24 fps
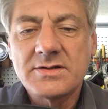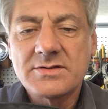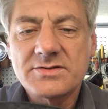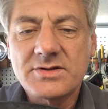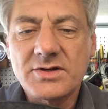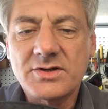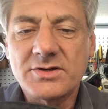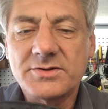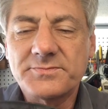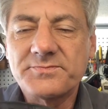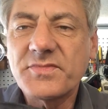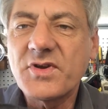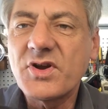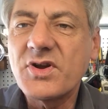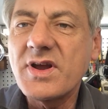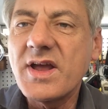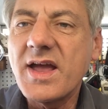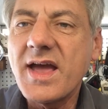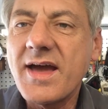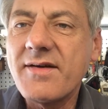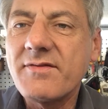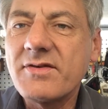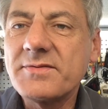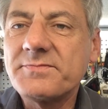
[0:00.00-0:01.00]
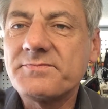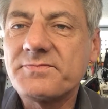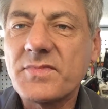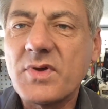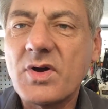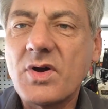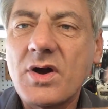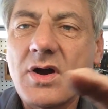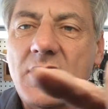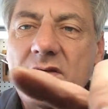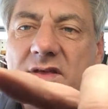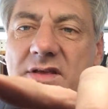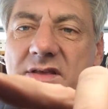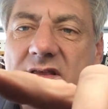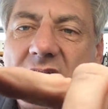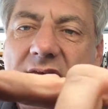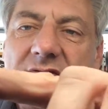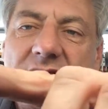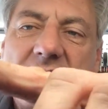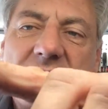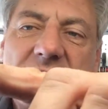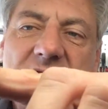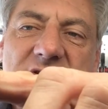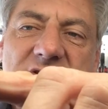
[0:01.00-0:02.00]
So there you have it. Uh, then,
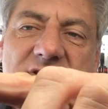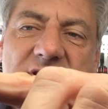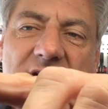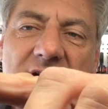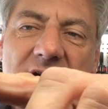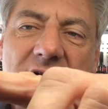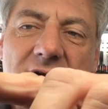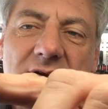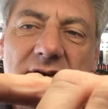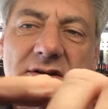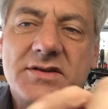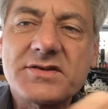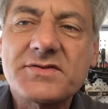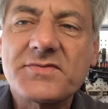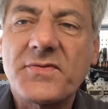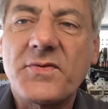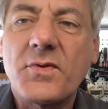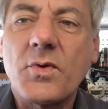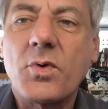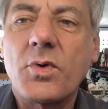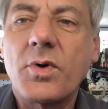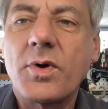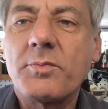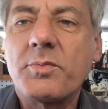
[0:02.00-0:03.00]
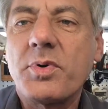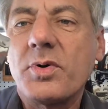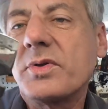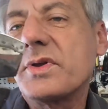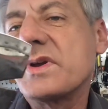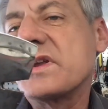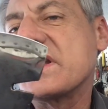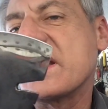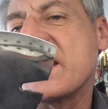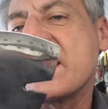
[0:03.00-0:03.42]
and then this here is for pulling